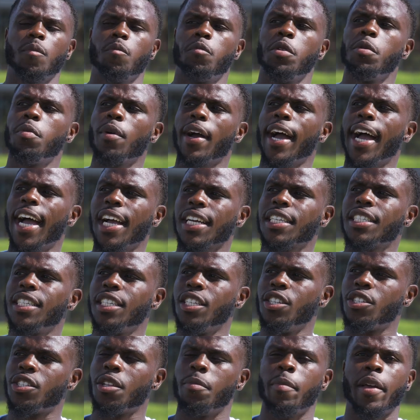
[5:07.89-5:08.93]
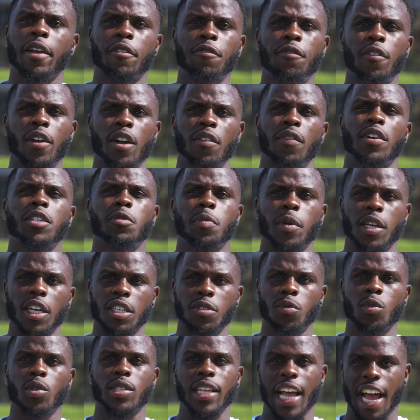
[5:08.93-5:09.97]
People actually used to make fun of us
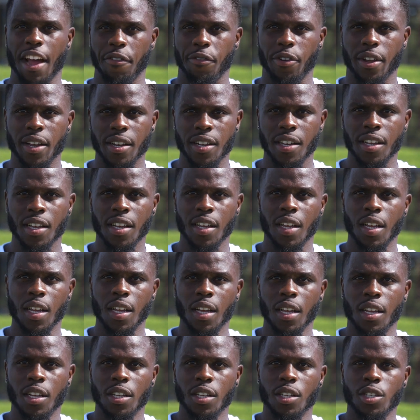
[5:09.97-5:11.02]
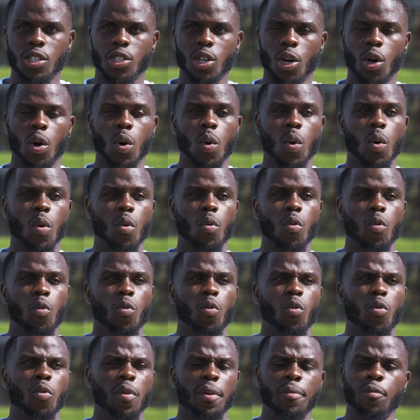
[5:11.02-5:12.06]
because we was African. So
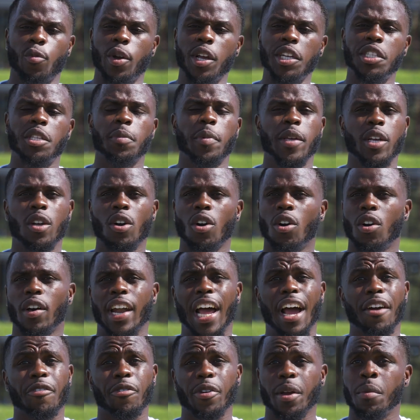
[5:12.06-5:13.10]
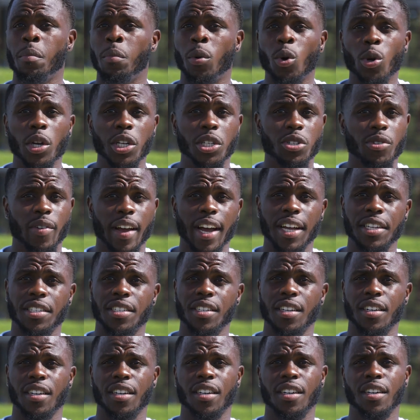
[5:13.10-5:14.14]
we used to be called African booty
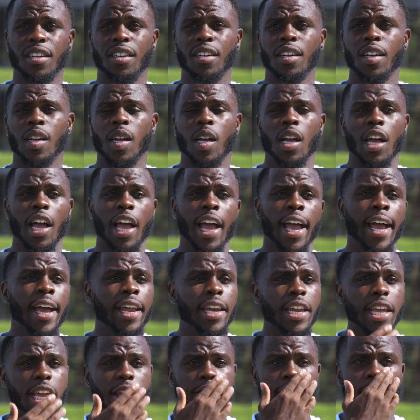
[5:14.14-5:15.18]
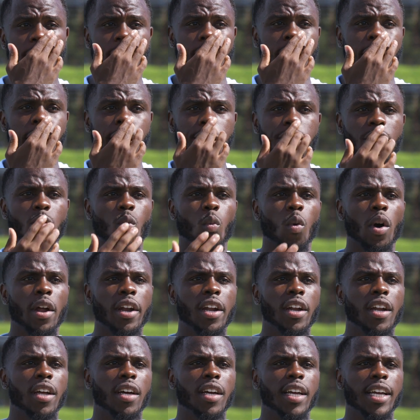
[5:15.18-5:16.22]
scratcher. And even one
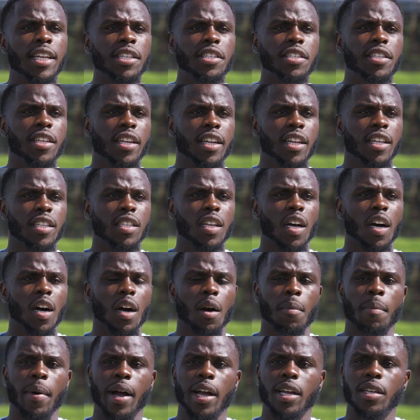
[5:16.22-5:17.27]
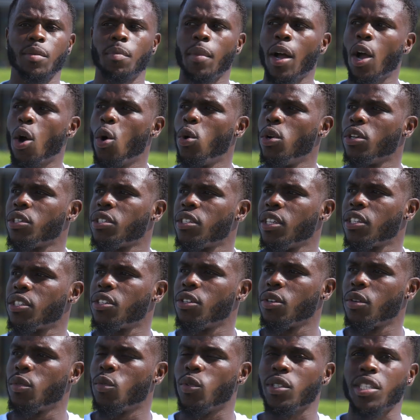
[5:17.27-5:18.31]
of the incidents, my older
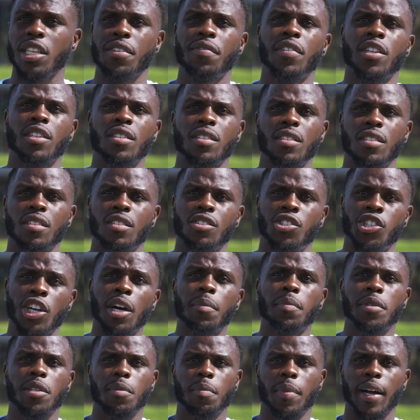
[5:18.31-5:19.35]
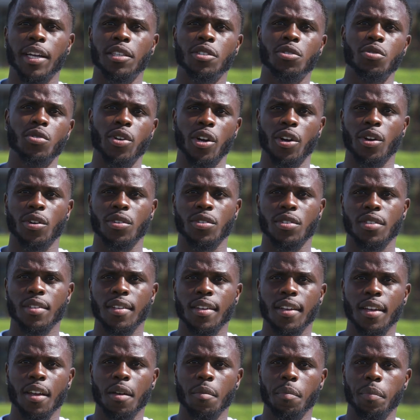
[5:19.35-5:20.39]
sister was even jumped by two girls
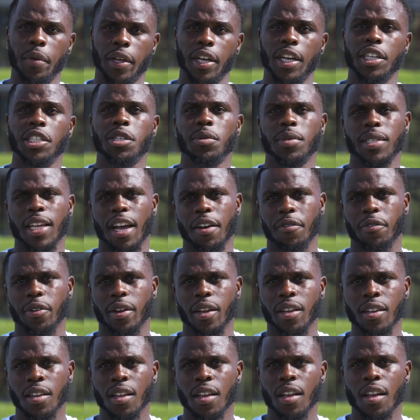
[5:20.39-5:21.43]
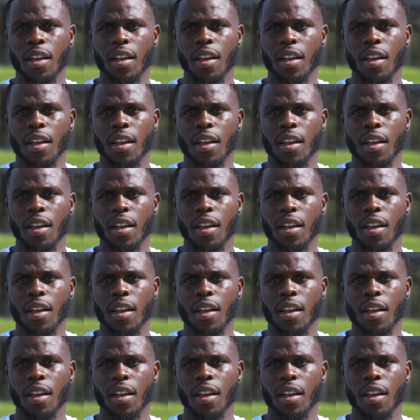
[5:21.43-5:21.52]
because she was African.